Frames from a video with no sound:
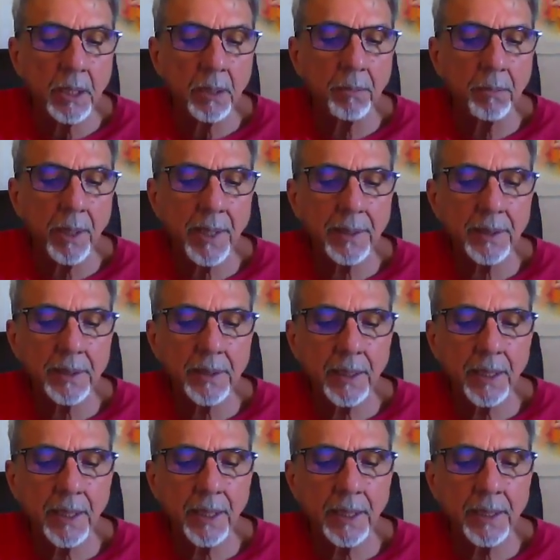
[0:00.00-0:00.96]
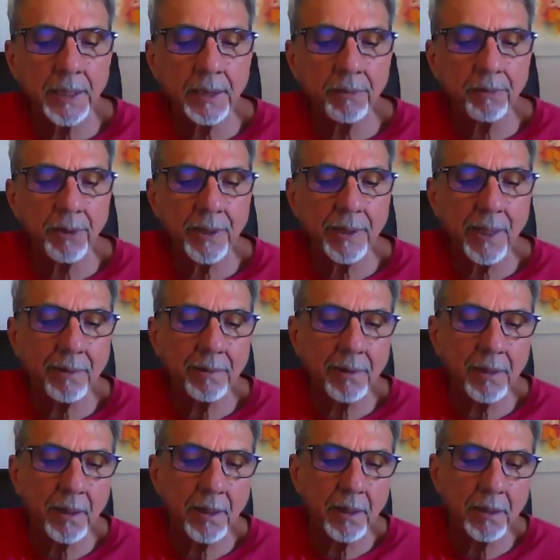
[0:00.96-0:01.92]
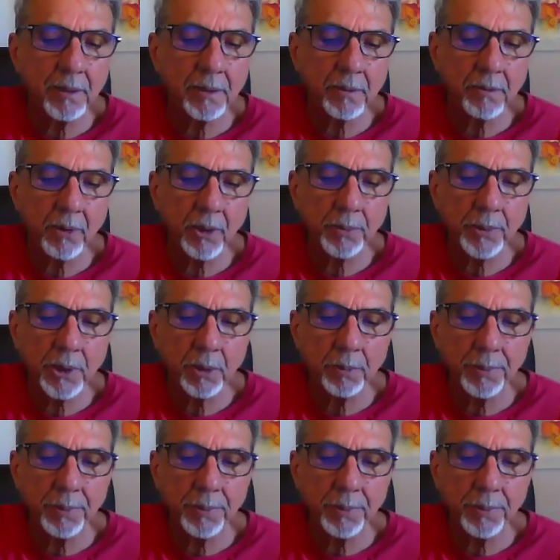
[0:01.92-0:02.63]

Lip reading: But in the Vedanta scripture,